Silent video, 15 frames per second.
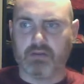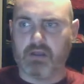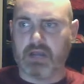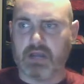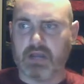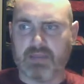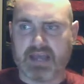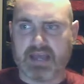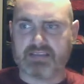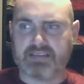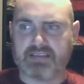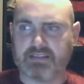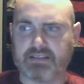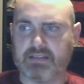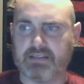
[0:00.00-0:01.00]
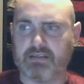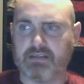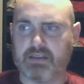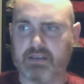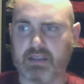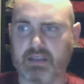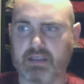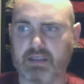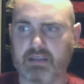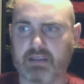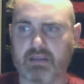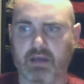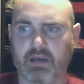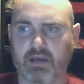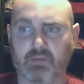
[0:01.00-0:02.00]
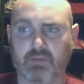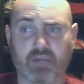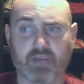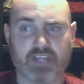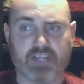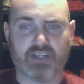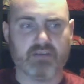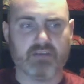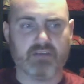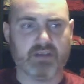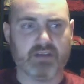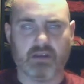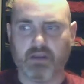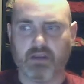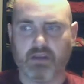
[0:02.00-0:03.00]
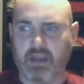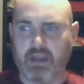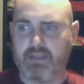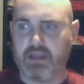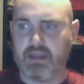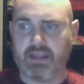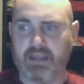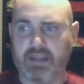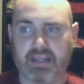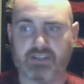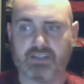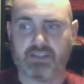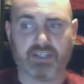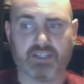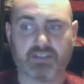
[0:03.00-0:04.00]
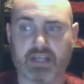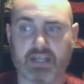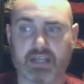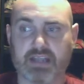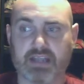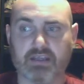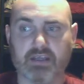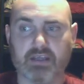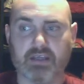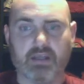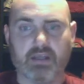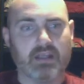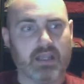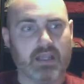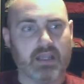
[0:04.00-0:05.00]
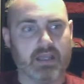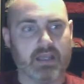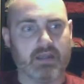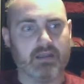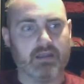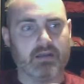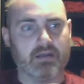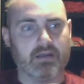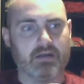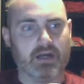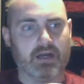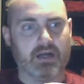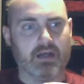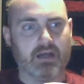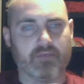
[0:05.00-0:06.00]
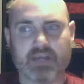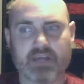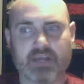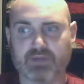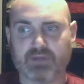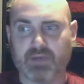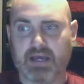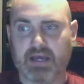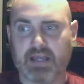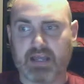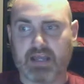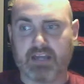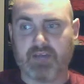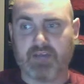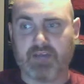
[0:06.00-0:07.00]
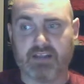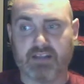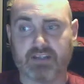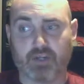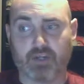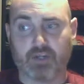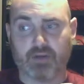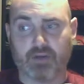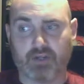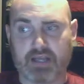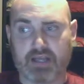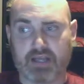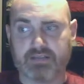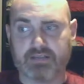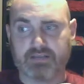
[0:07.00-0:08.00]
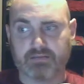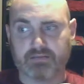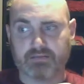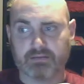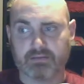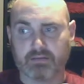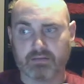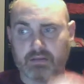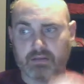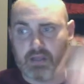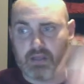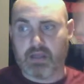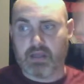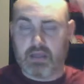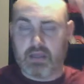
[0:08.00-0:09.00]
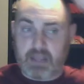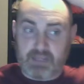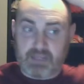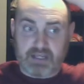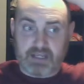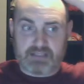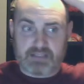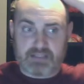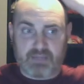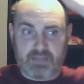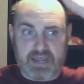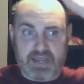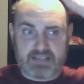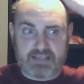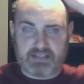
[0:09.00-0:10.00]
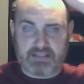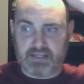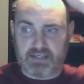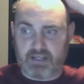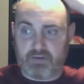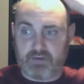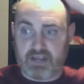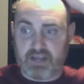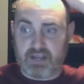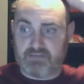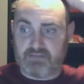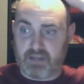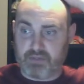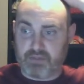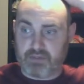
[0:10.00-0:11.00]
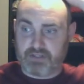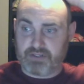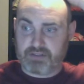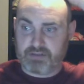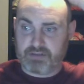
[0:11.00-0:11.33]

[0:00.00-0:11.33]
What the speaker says: I pass in the location of it, and then again, just like in the Raspberry Pi, I create the interpreter class. And because I'm passing in an array of numbers,